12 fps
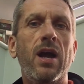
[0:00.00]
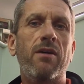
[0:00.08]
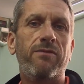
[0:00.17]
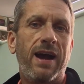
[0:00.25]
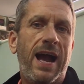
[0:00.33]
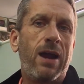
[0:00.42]

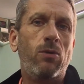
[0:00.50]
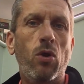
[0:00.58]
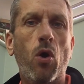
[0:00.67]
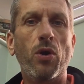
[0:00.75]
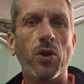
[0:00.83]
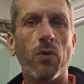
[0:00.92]
for how
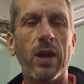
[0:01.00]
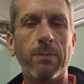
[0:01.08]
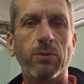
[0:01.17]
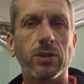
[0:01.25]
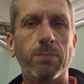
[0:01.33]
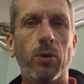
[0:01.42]
long you're
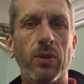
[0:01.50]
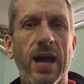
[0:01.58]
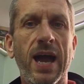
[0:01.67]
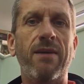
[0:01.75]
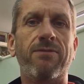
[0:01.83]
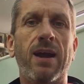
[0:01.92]
able to put that
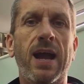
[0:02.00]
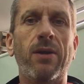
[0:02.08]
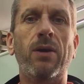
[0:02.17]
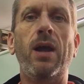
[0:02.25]
effort out.